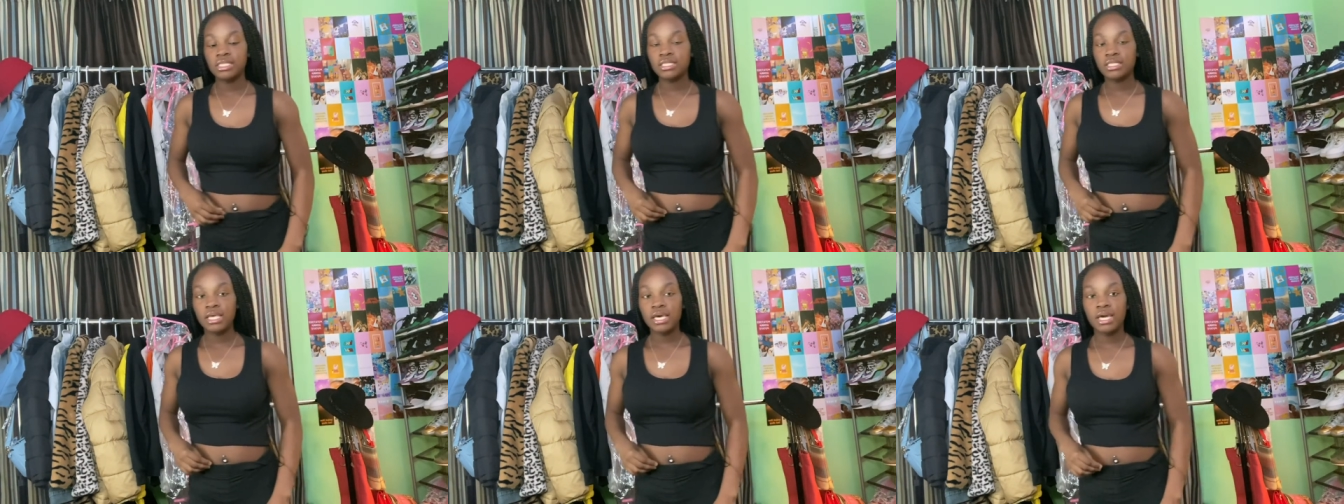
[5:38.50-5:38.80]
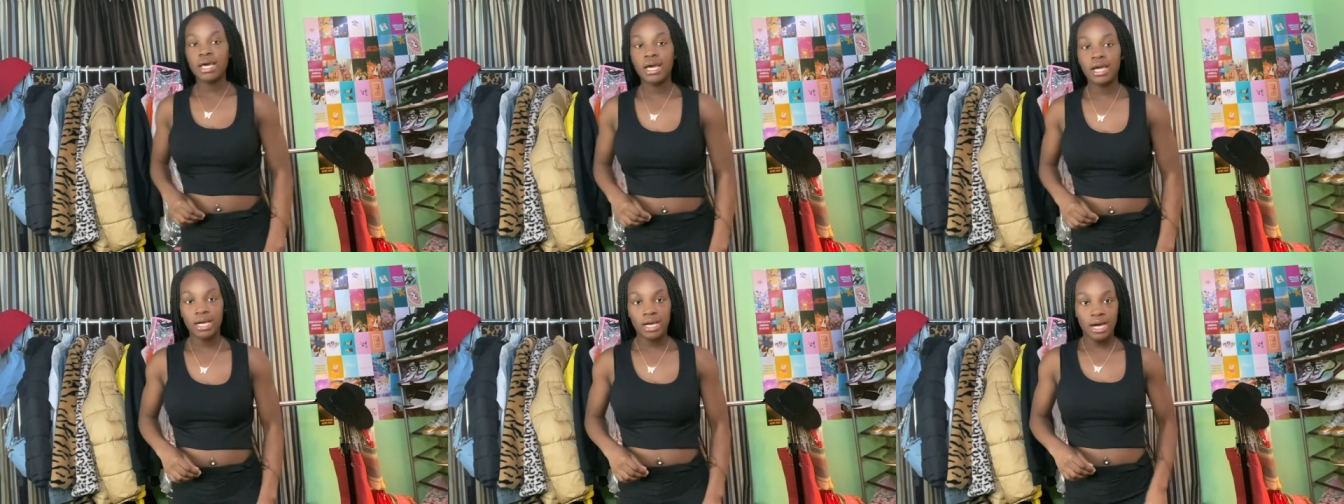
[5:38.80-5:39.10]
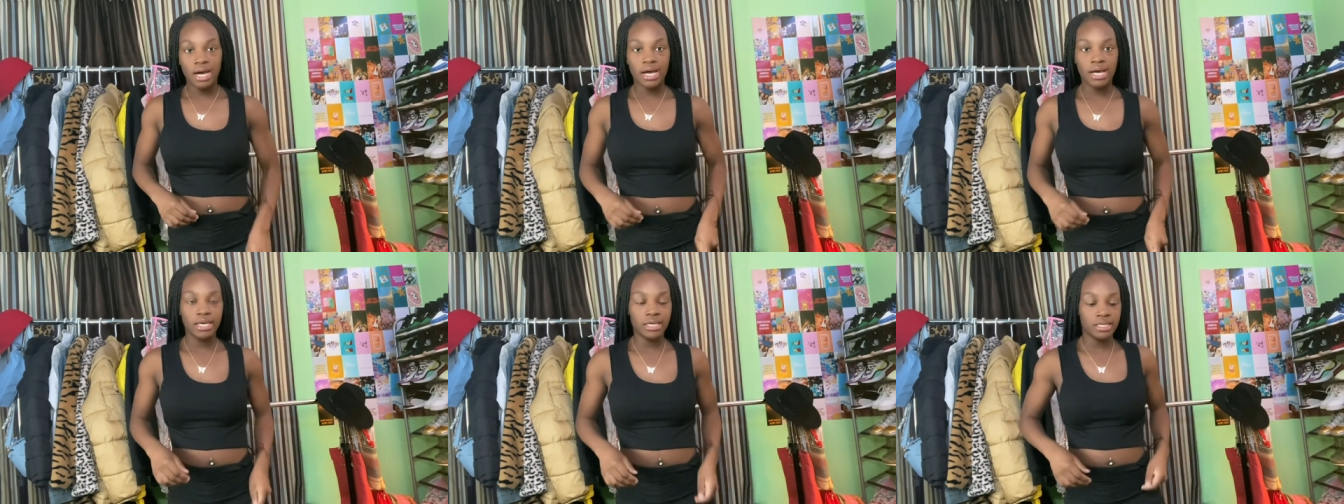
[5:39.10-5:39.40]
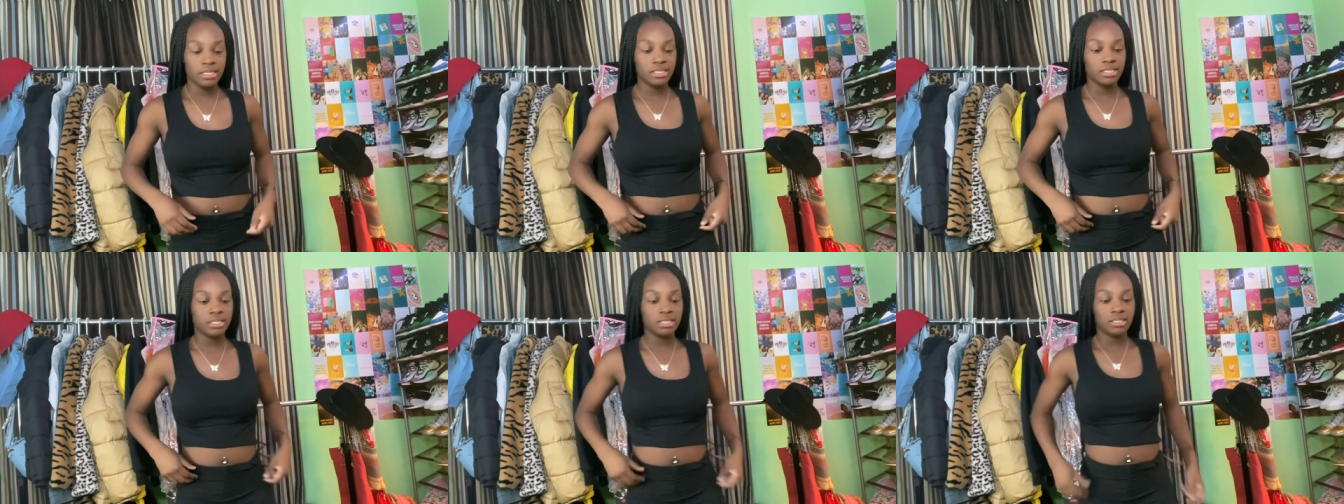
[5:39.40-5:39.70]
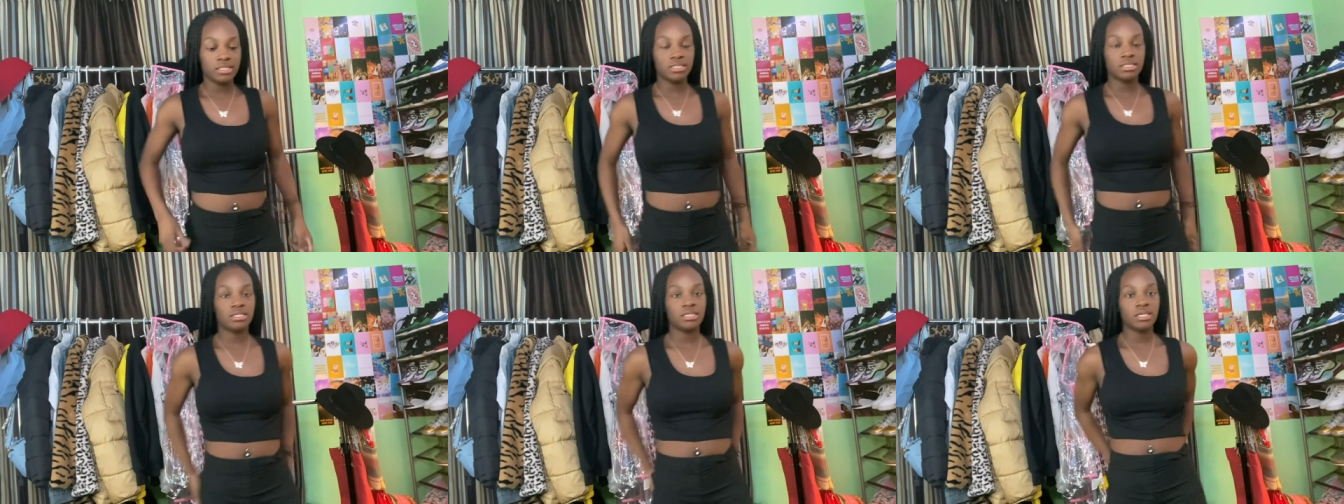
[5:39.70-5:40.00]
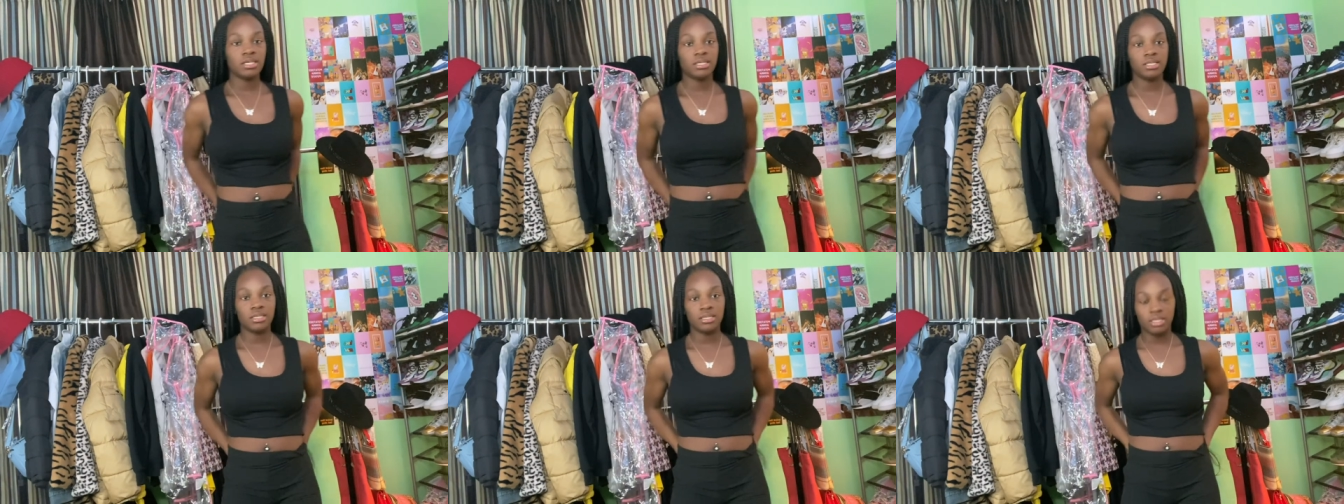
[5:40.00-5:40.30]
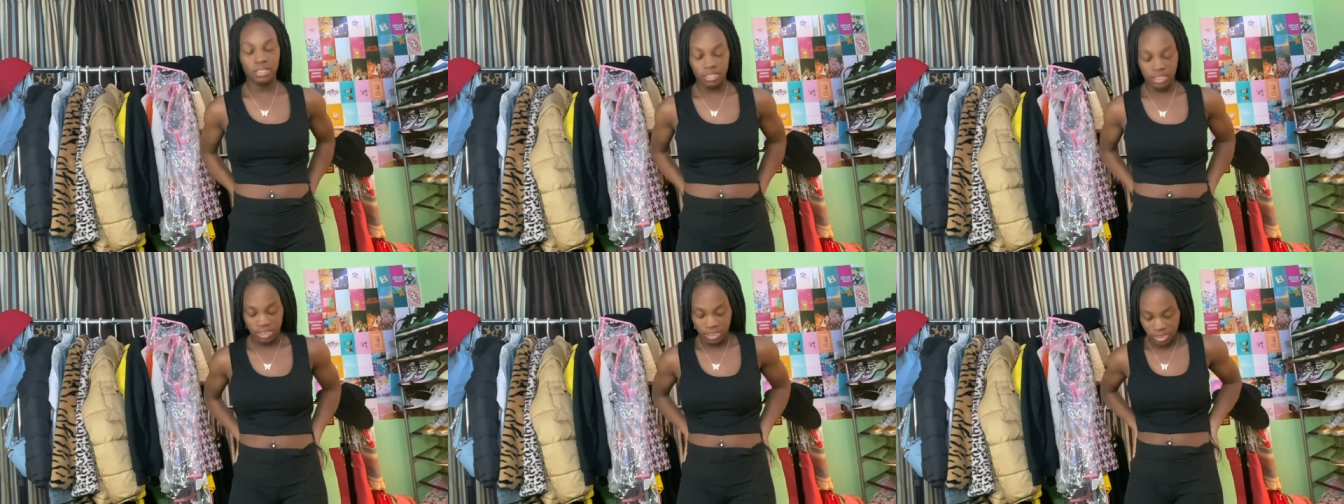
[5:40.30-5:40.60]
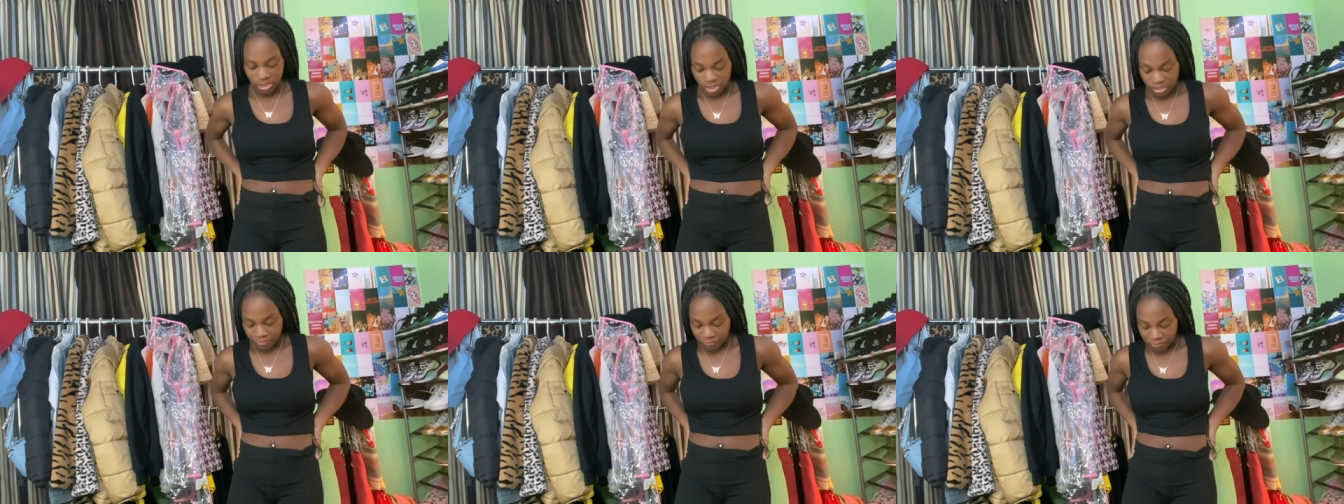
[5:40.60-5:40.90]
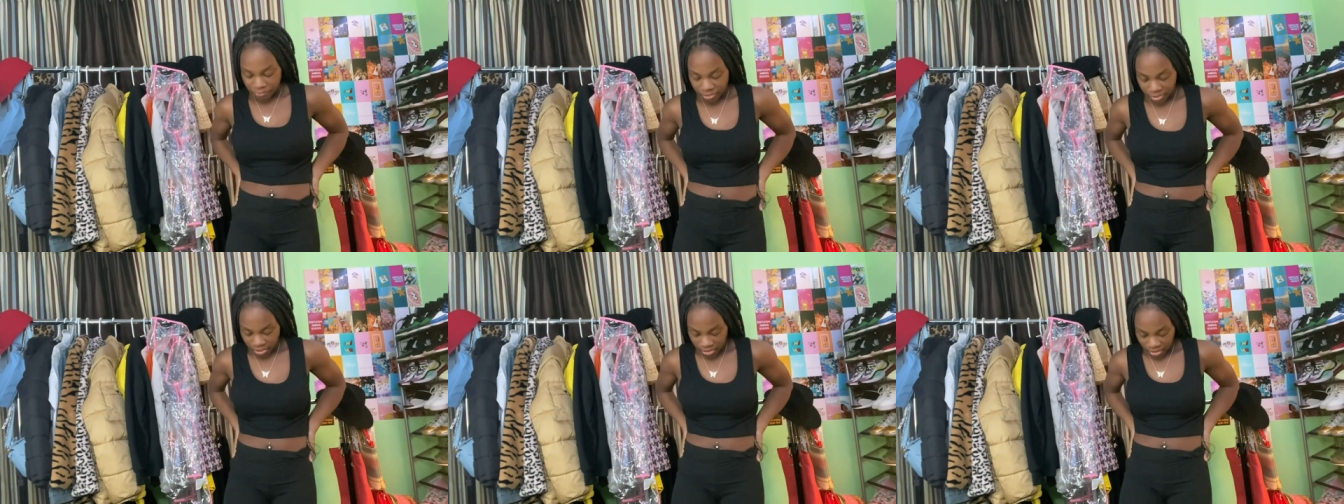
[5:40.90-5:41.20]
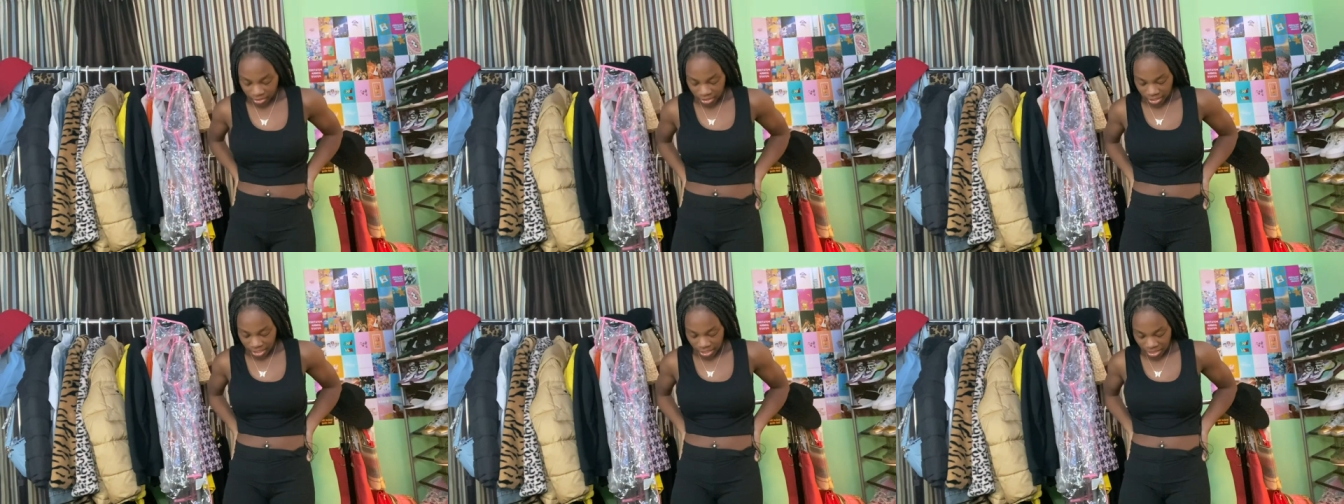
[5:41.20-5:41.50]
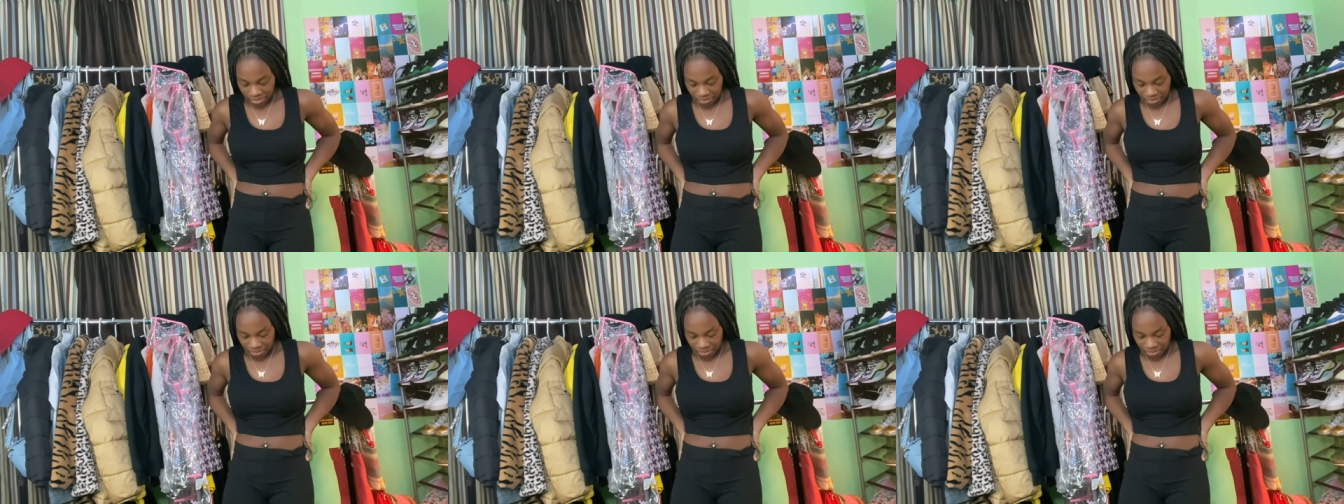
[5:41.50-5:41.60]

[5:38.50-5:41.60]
thing I got is these flare leg